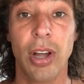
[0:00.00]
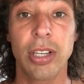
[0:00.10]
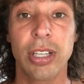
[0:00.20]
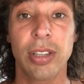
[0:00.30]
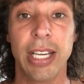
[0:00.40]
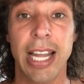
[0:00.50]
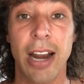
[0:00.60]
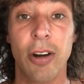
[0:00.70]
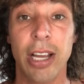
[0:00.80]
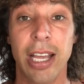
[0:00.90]
unclean
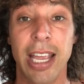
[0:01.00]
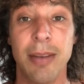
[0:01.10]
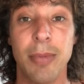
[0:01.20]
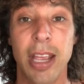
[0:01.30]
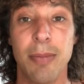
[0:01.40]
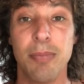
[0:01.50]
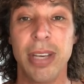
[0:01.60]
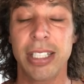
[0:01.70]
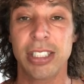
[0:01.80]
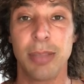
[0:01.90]
area and
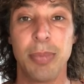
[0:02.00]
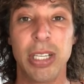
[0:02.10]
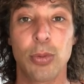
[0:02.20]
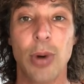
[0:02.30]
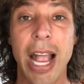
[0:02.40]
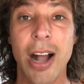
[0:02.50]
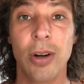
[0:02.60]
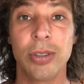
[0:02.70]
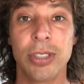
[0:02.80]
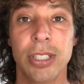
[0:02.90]
mix and be
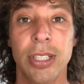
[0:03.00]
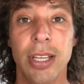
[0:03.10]
around